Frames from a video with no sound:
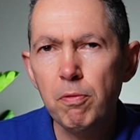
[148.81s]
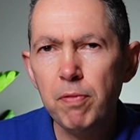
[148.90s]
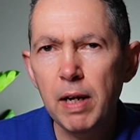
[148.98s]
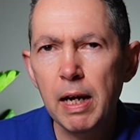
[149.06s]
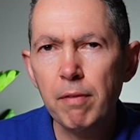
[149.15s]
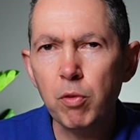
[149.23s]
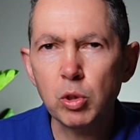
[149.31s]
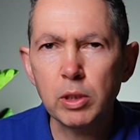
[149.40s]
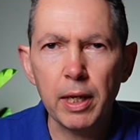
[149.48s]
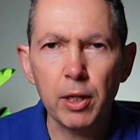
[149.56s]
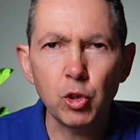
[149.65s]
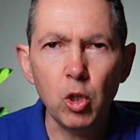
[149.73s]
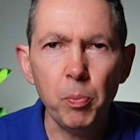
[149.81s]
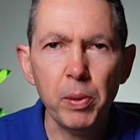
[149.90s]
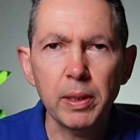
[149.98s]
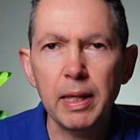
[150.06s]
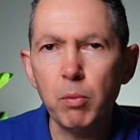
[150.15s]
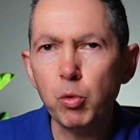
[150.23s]
5 looks like a topic
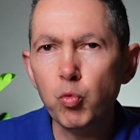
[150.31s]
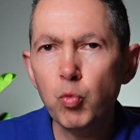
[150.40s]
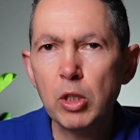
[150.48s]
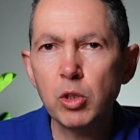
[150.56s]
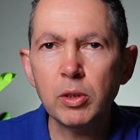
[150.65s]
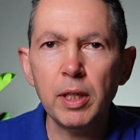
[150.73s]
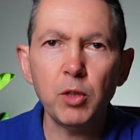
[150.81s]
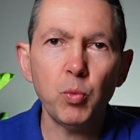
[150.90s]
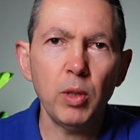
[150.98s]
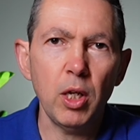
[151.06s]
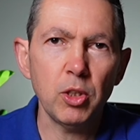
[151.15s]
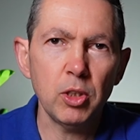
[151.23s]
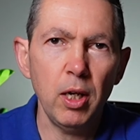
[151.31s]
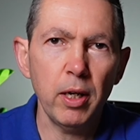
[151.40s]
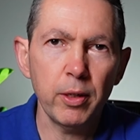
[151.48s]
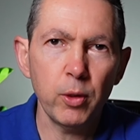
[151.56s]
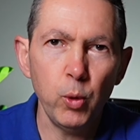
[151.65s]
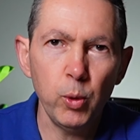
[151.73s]
that would resonate with our
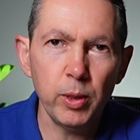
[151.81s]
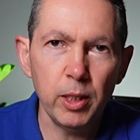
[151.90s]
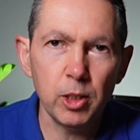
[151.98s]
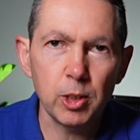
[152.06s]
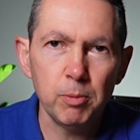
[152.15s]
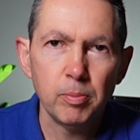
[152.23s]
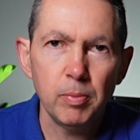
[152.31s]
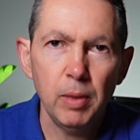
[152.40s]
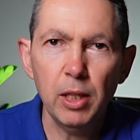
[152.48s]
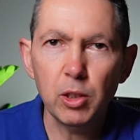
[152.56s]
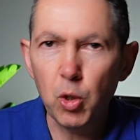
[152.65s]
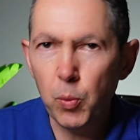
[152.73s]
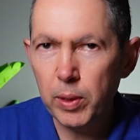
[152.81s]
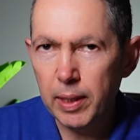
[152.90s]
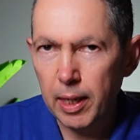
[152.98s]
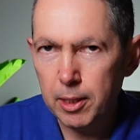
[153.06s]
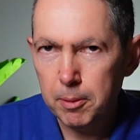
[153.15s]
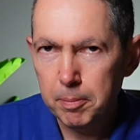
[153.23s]
target audience. Let's go with that.